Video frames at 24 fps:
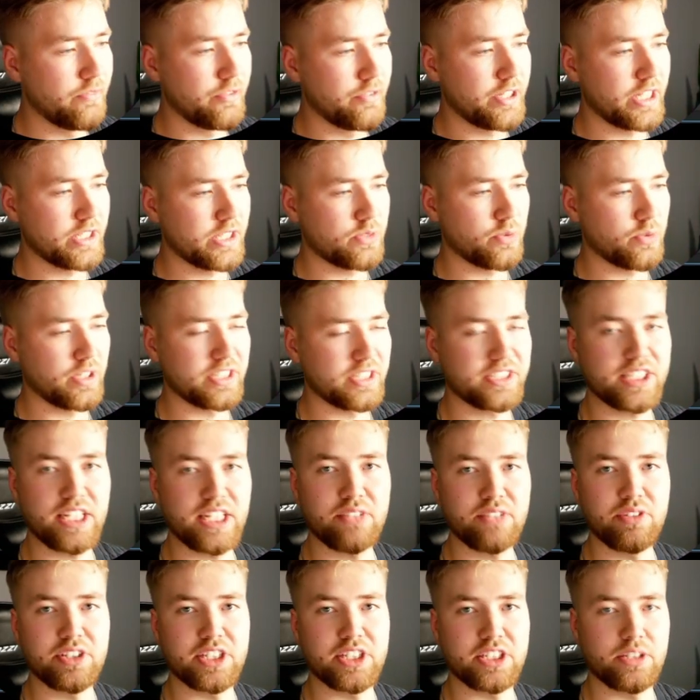And if you guys want to
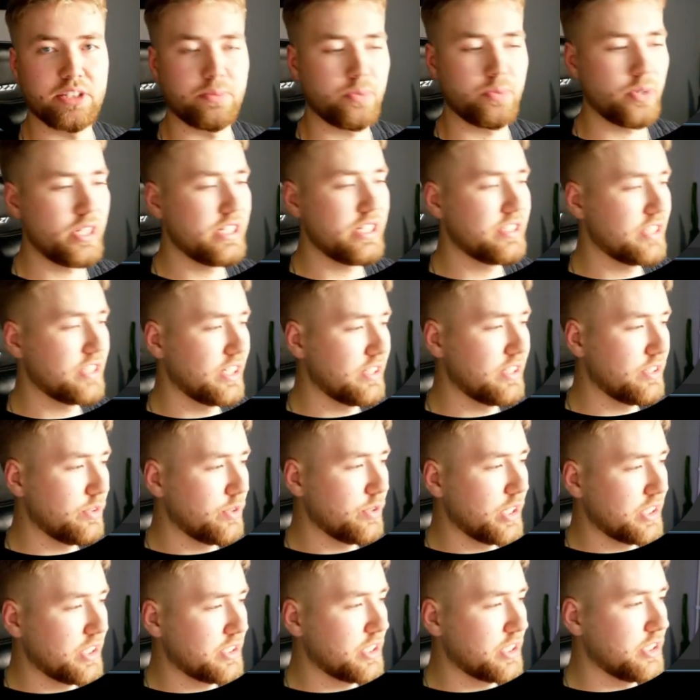save this as a preset,
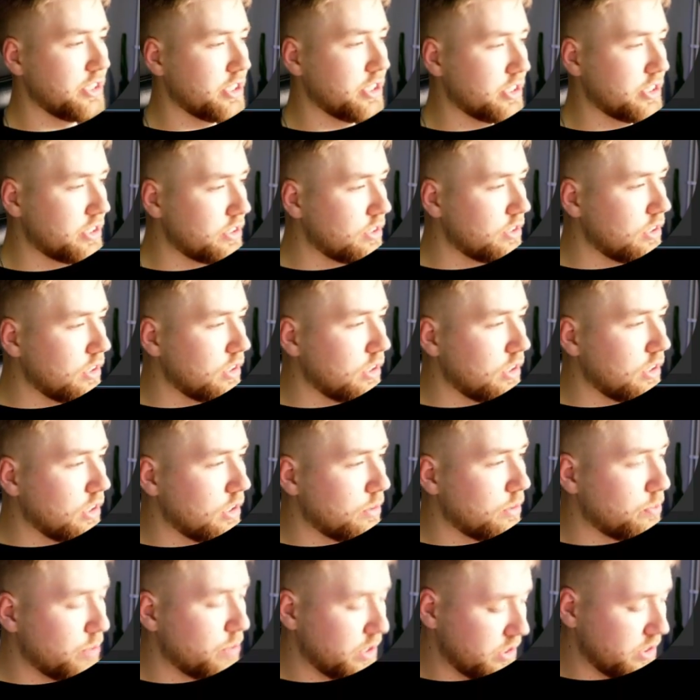you guys can just
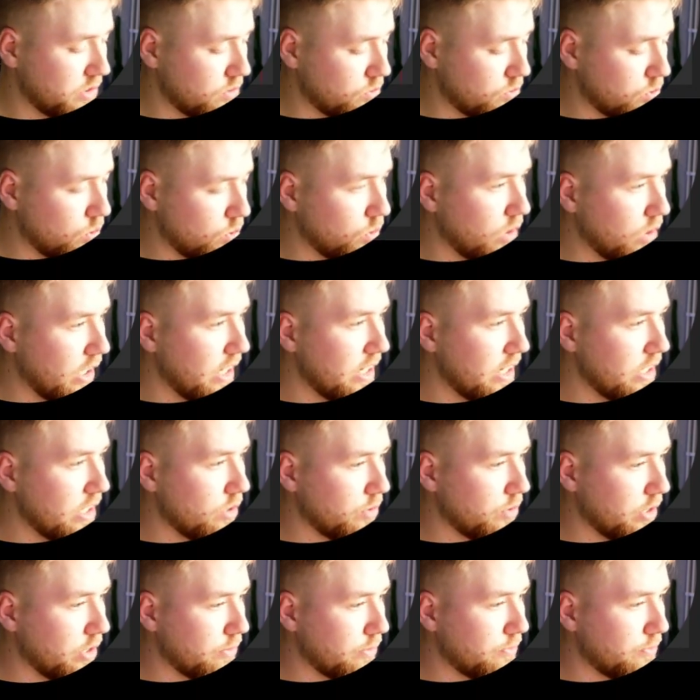press Ctrl A
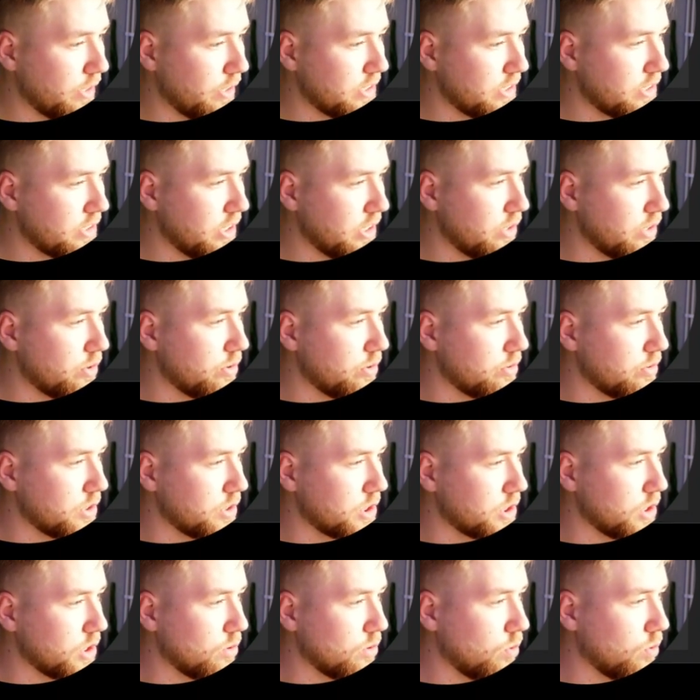on the effects here.
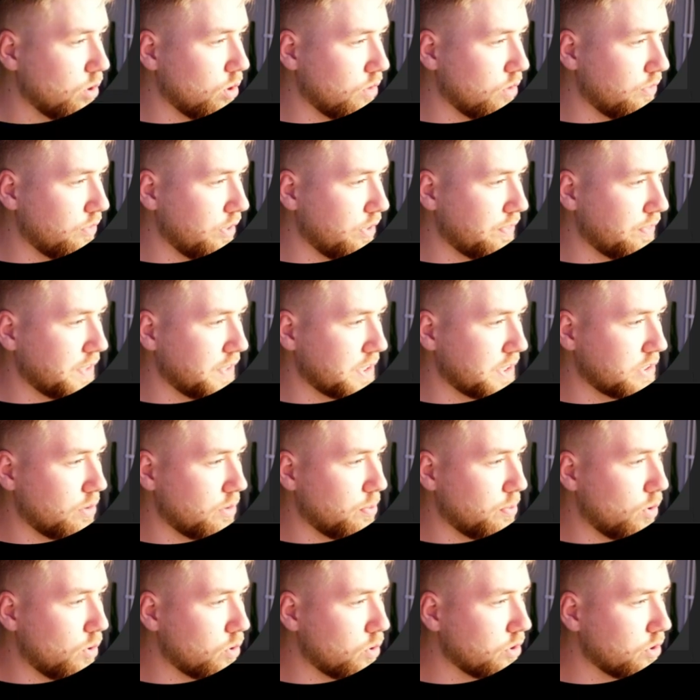So all of the effects
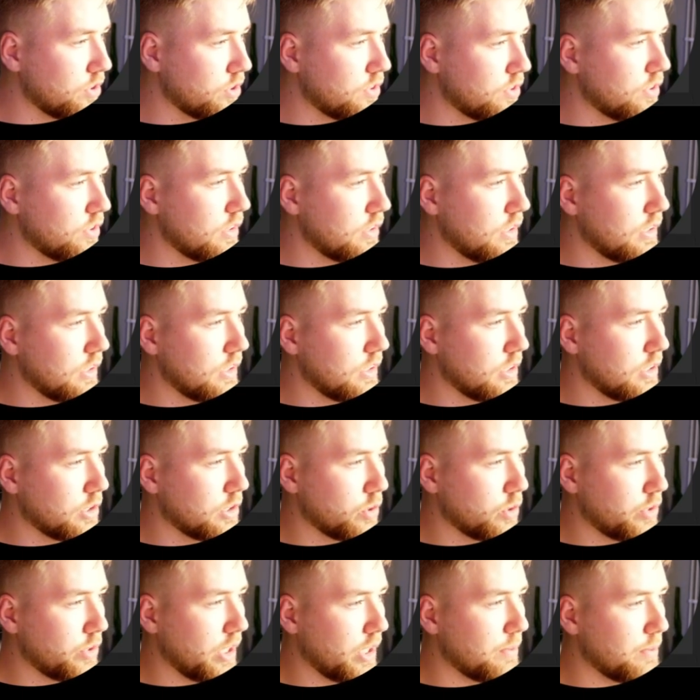are marked.
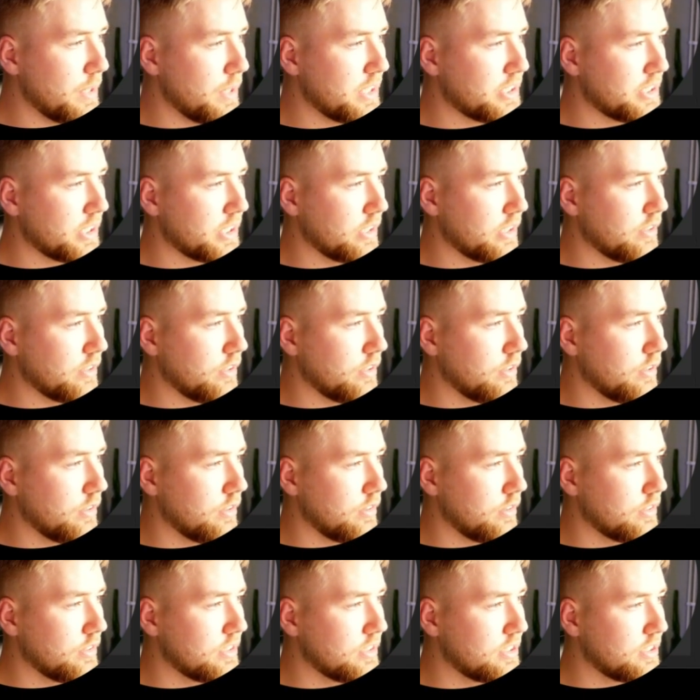Go to animation,
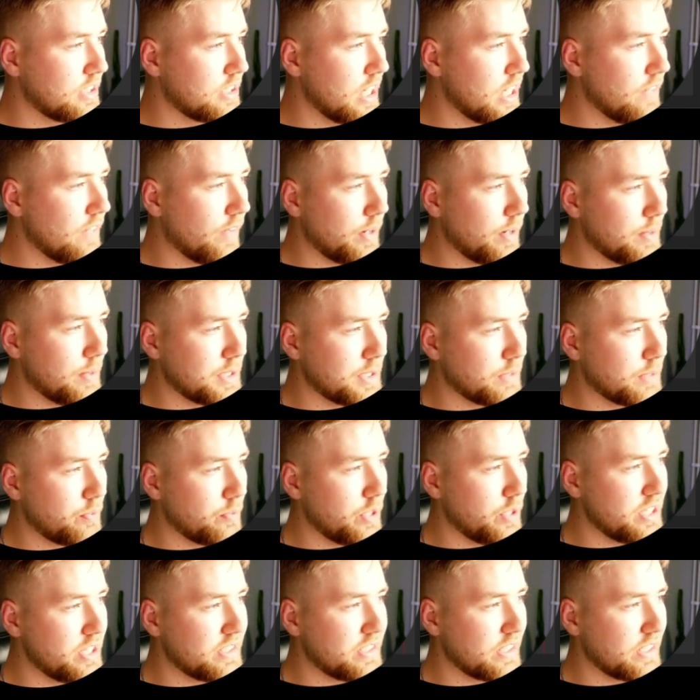save animation
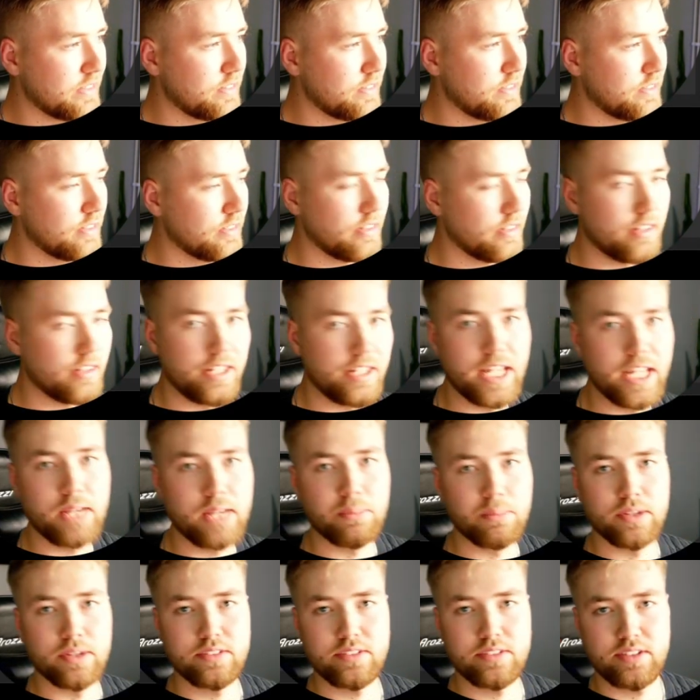preset,
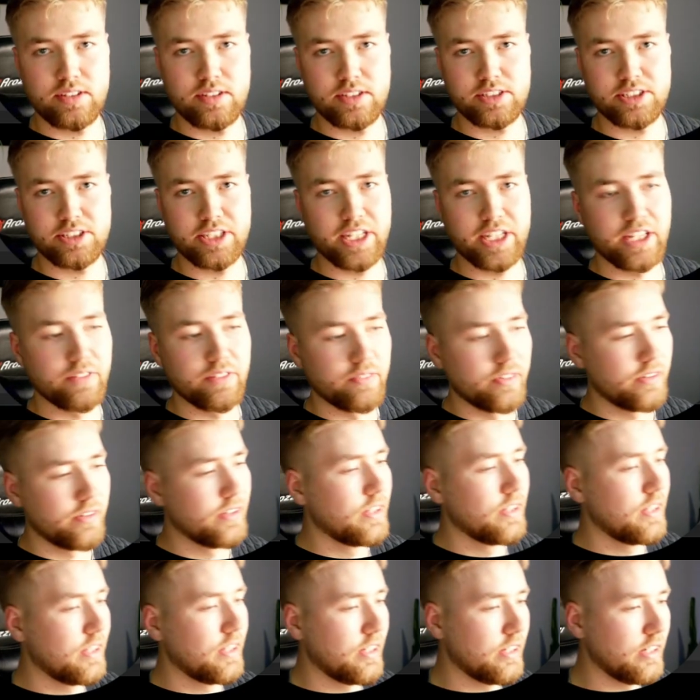name it, save,
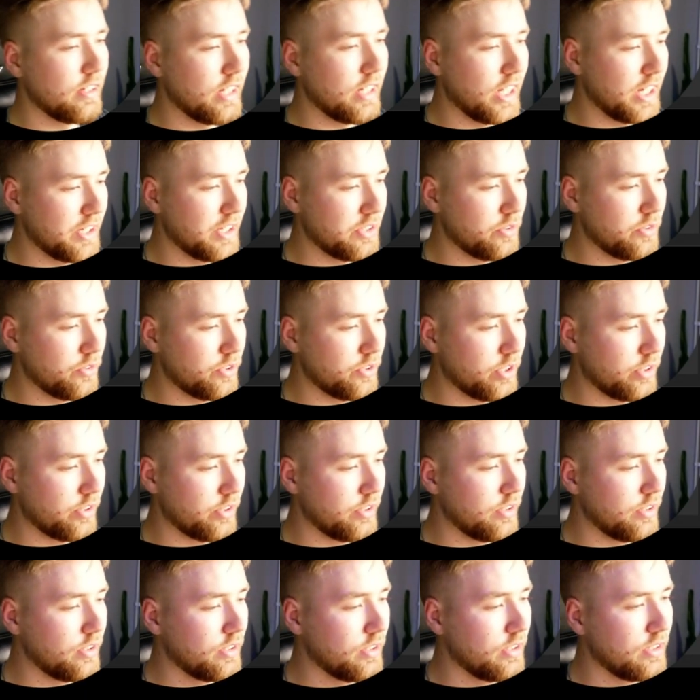and you're
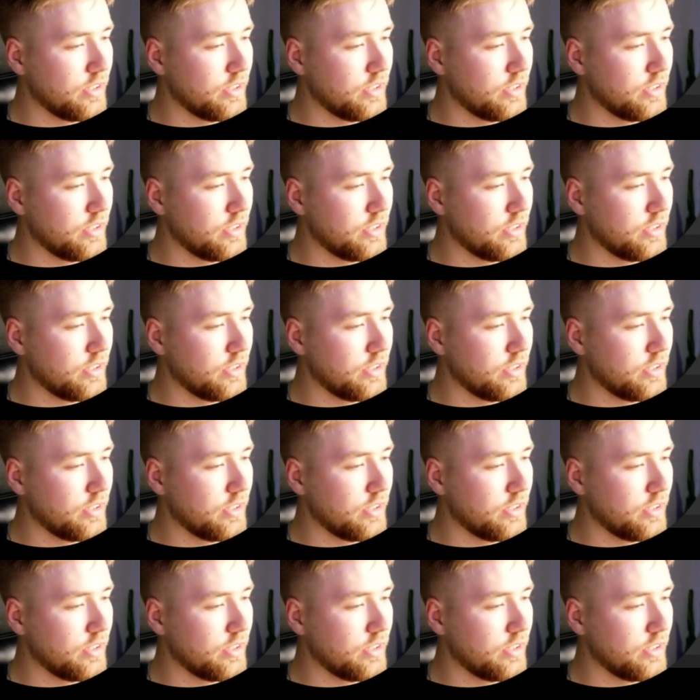done.